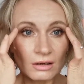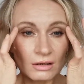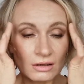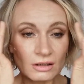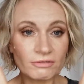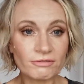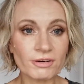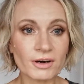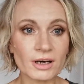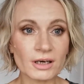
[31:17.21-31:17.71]

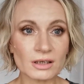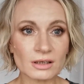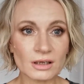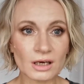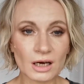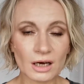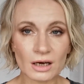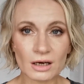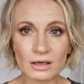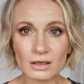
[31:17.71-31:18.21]
defined
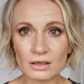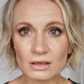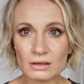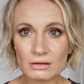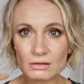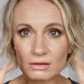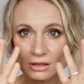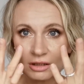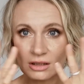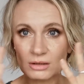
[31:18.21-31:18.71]
eye,
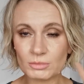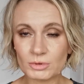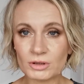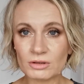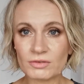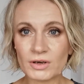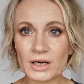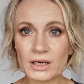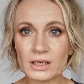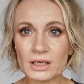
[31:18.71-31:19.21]
little bit
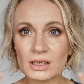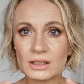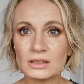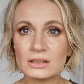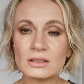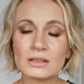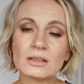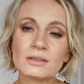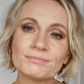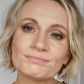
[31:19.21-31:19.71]
of
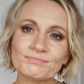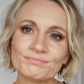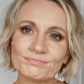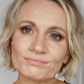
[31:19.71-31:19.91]
highlighter.